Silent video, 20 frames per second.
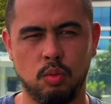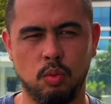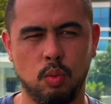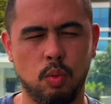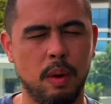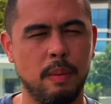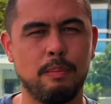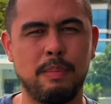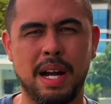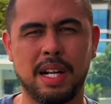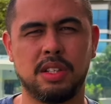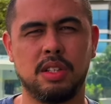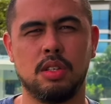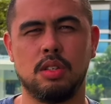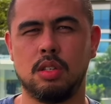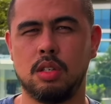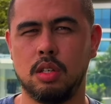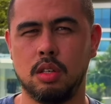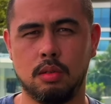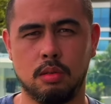went back to
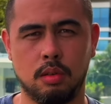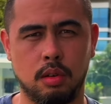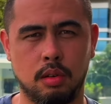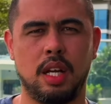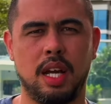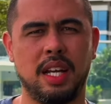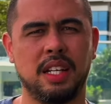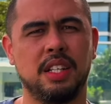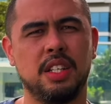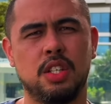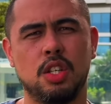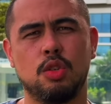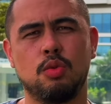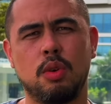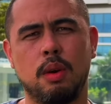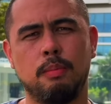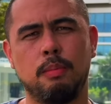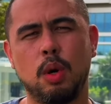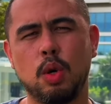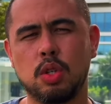zero. And this is
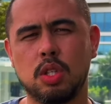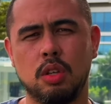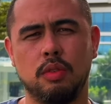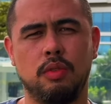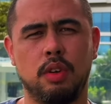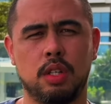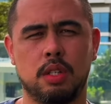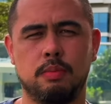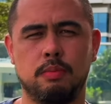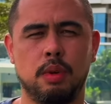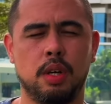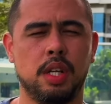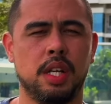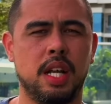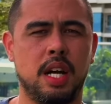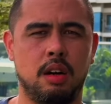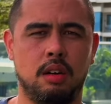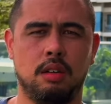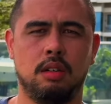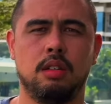where most of us burn
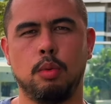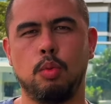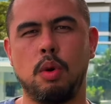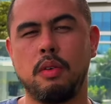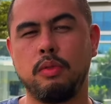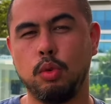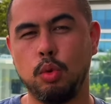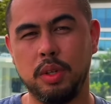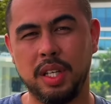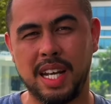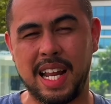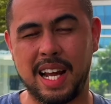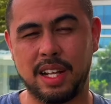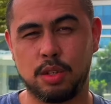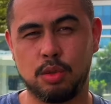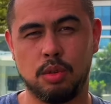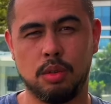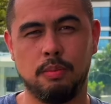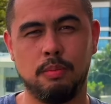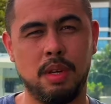out. But whether we like
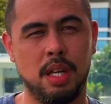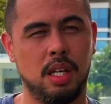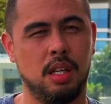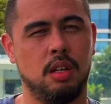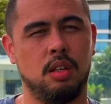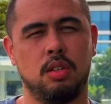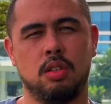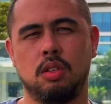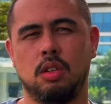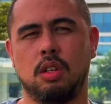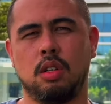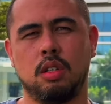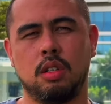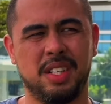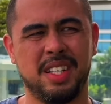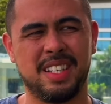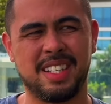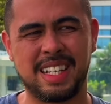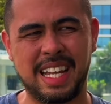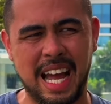to admit it or not,
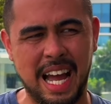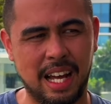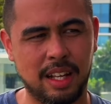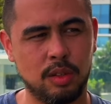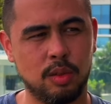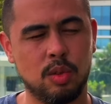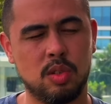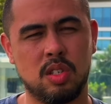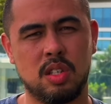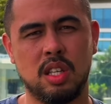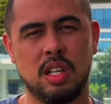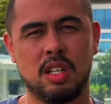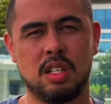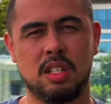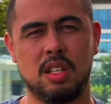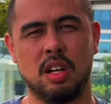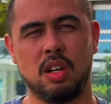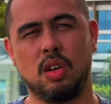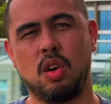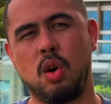these candlesticks
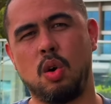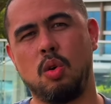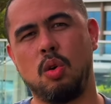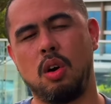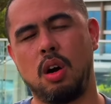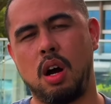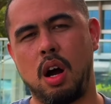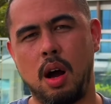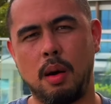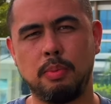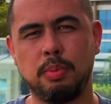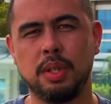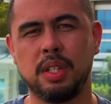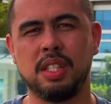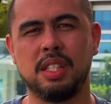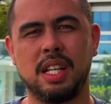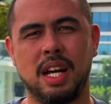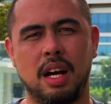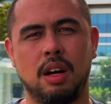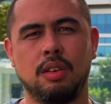that go up
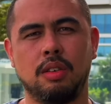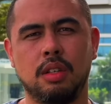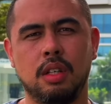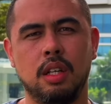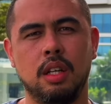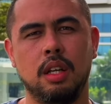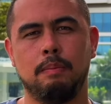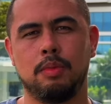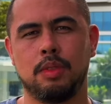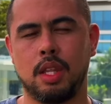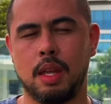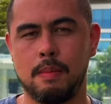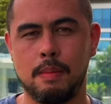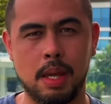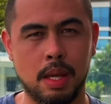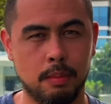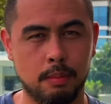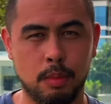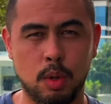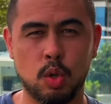and down, they
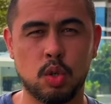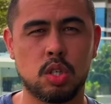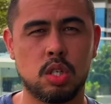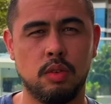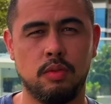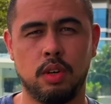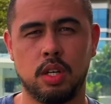make most of